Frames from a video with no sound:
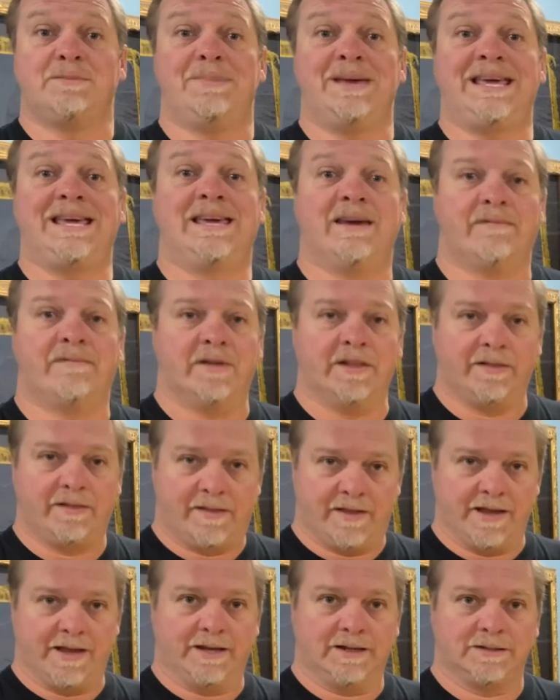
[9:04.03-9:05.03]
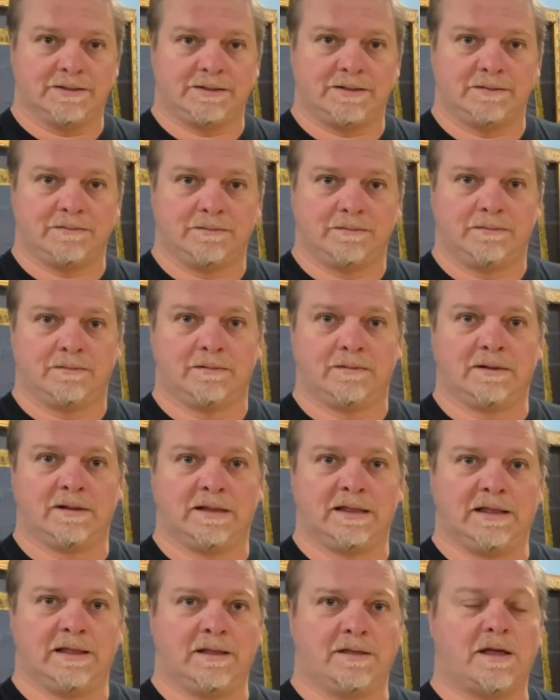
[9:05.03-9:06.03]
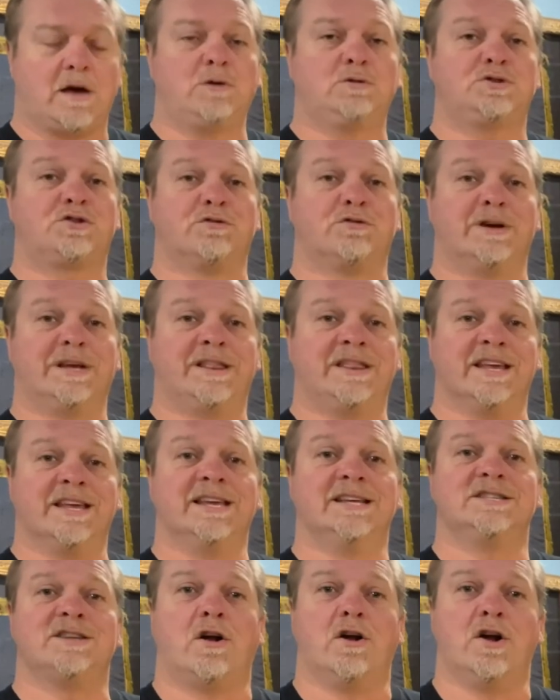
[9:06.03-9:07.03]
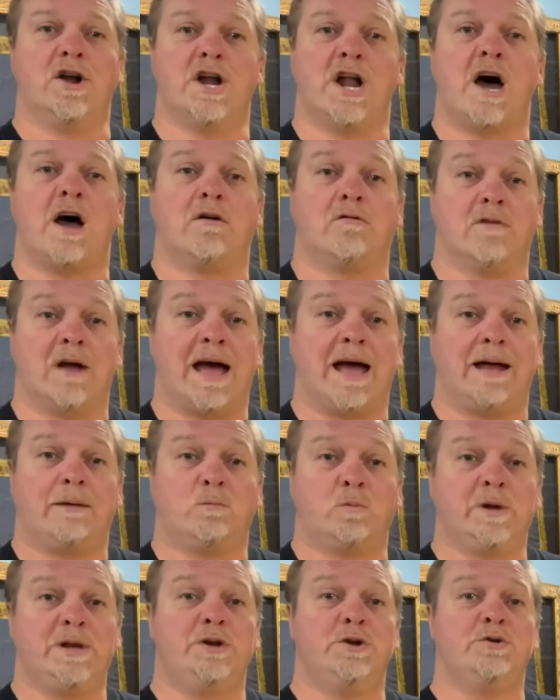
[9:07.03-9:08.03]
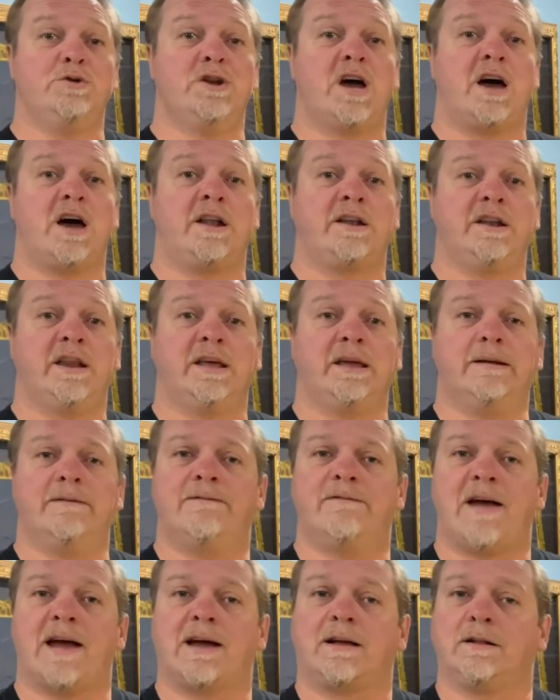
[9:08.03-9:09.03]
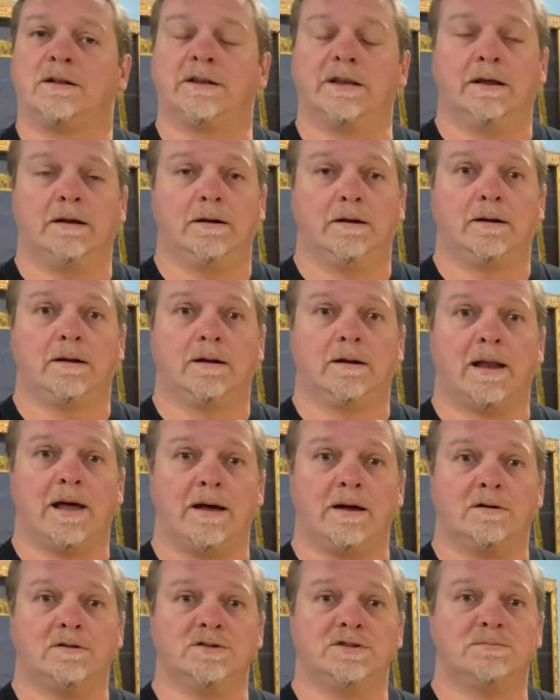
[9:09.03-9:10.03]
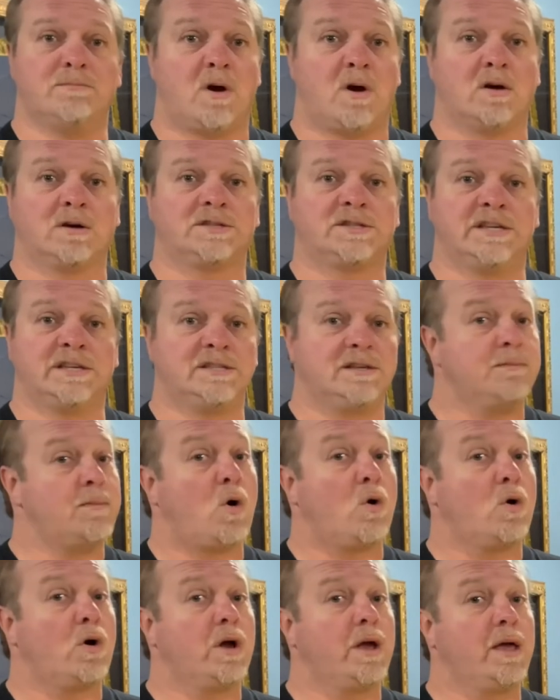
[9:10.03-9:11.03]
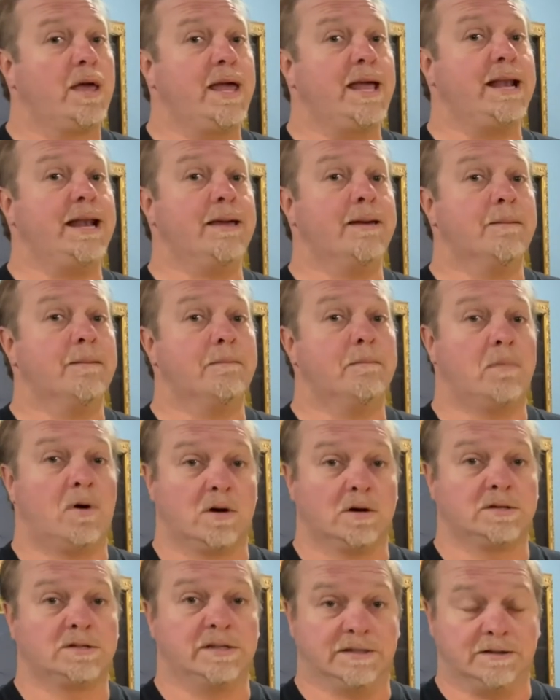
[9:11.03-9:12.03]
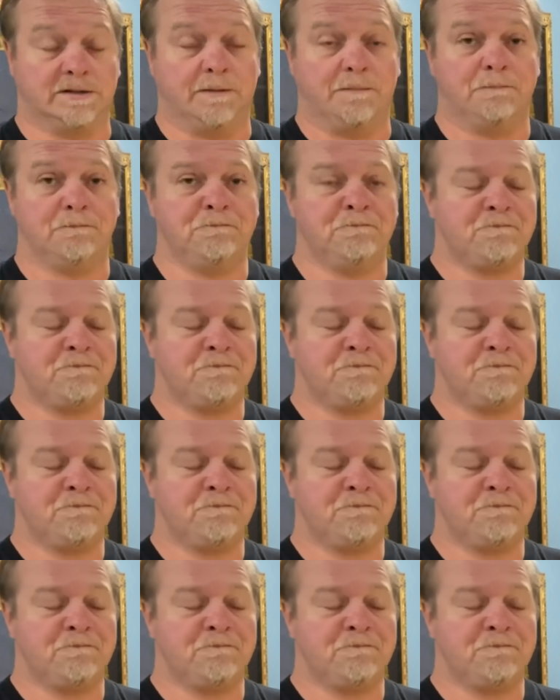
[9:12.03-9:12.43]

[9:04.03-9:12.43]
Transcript: be given things. Those three things are not right. We do not need faculty lounge Marxism or any Marxism.